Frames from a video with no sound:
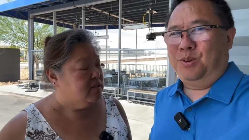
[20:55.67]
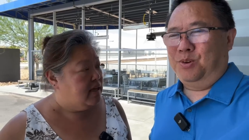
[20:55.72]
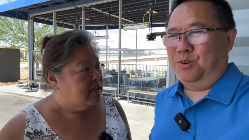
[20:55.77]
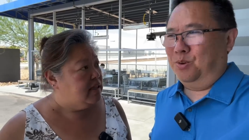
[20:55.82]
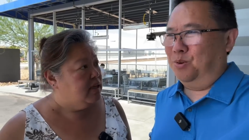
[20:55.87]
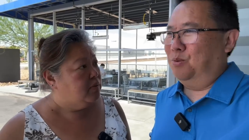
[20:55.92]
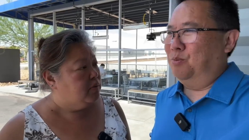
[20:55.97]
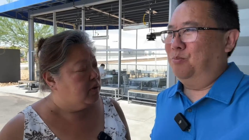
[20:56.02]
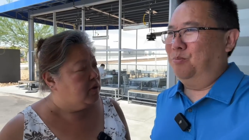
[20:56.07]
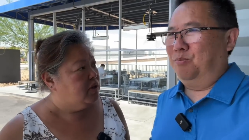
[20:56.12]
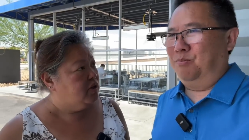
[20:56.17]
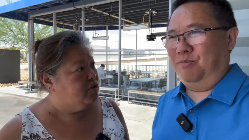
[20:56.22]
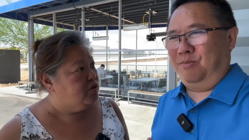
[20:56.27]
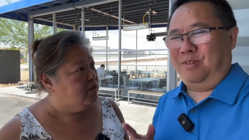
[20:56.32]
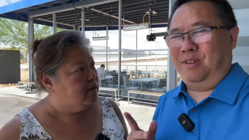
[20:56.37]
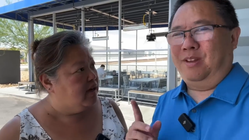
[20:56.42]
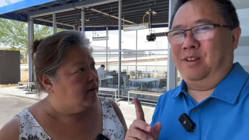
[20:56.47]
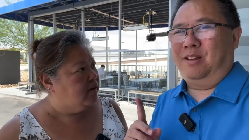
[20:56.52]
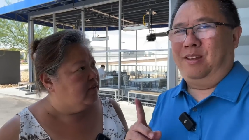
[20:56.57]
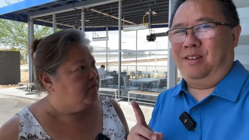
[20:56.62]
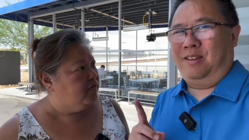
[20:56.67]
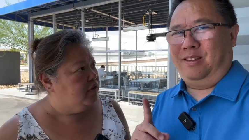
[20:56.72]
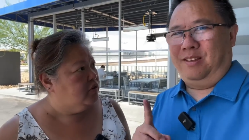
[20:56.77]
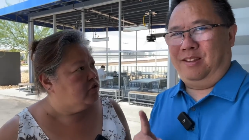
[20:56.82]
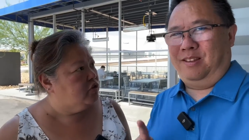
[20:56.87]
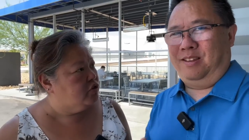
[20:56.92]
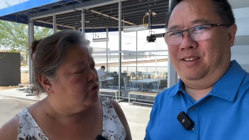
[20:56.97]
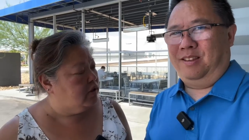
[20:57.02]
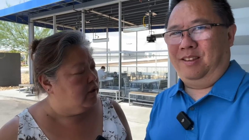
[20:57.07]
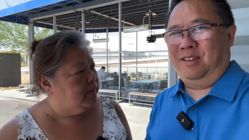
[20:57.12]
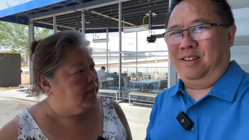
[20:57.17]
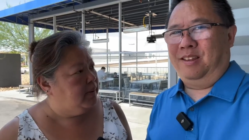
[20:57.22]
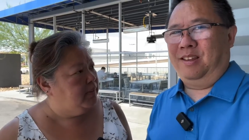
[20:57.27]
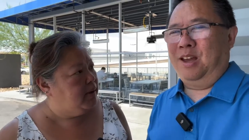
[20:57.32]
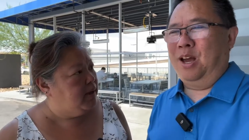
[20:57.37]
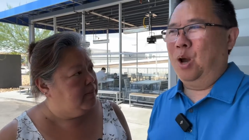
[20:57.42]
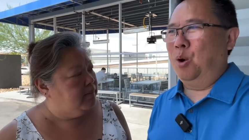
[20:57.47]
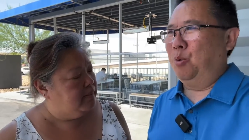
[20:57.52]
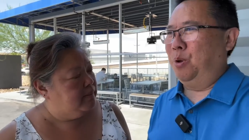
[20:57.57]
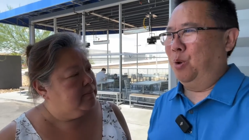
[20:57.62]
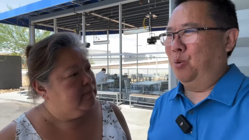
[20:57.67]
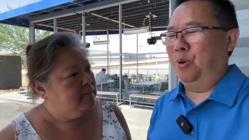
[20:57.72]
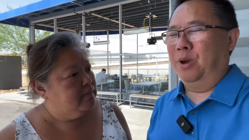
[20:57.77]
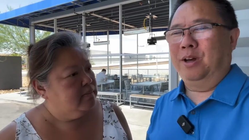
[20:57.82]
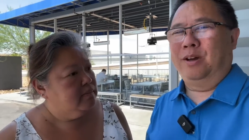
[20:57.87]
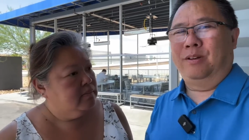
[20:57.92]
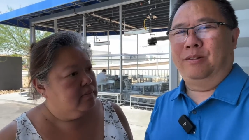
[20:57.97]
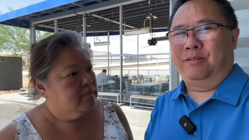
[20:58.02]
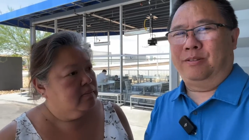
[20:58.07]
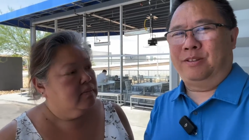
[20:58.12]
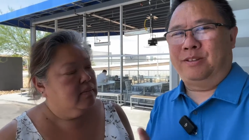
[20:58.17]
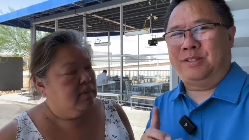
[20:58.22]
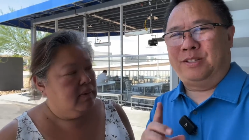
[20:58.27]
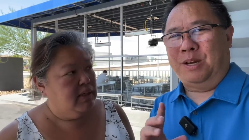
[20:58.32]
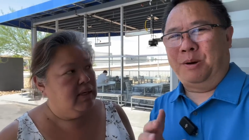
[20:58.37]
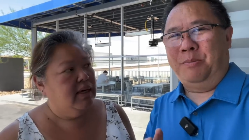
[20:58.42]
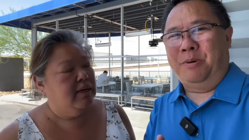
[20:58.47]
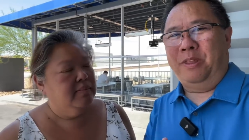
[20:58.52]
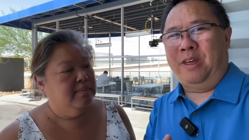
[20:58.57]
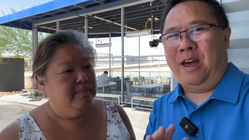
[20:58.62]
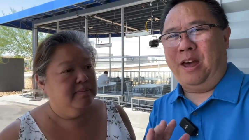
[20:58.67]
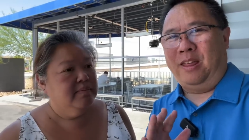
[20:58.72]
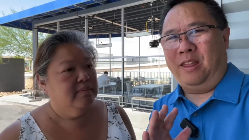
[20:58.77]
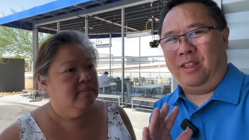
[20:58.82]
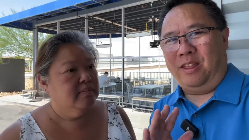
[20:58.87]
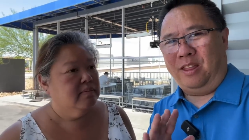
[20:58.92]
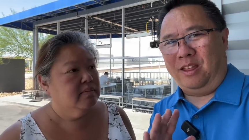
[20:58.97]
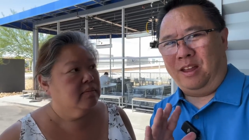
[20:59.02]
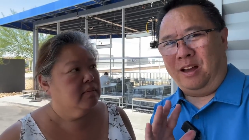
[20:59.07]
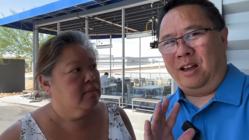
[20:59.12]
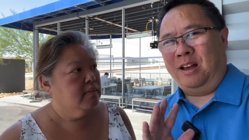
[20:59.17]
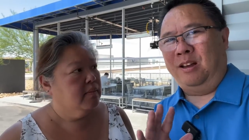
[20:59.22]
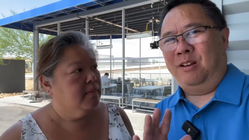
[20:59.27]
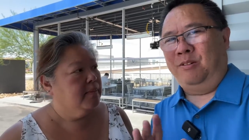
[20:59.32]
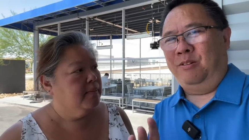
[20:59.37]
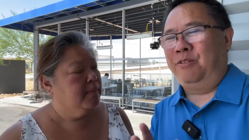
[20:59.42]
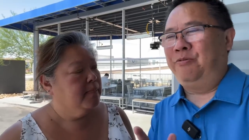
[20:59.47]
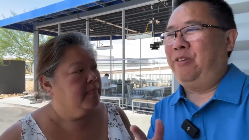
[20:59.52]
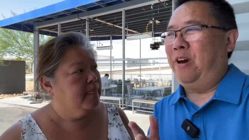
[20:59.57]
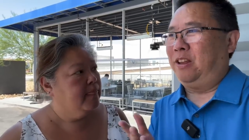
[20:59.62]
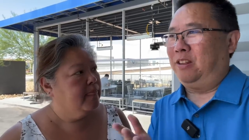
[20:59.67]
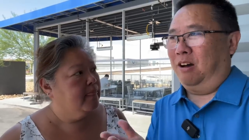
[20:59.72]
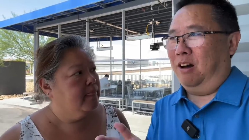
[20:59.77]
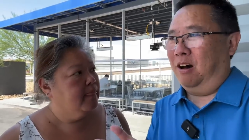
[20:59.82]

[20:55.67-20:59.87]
Speaker 1: So I think we're going to do that in our future trip. I yeah, we
Speaker 2: will. Some yeah. of that, uh, in fact,